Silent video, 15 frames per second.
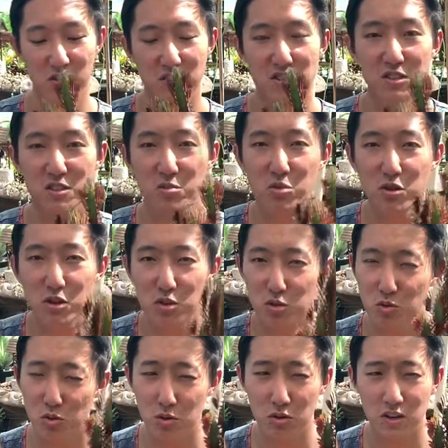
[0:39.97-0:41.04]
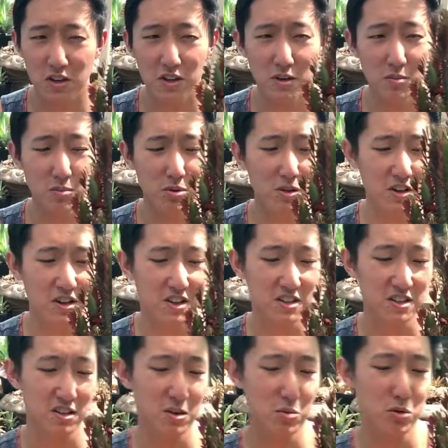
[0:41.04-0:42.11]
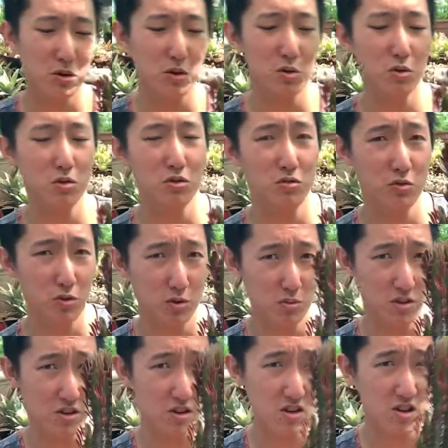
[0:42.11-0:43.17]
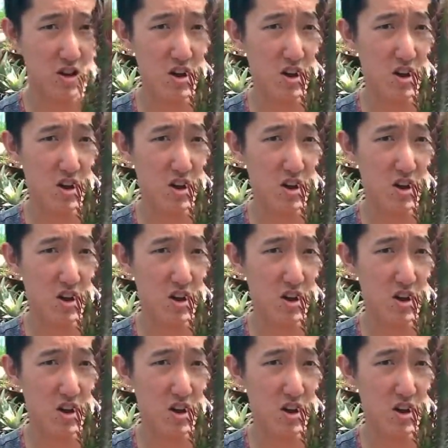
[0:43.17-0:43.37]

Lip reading: this is a pretty cool plant, a pretty cool euphorbia.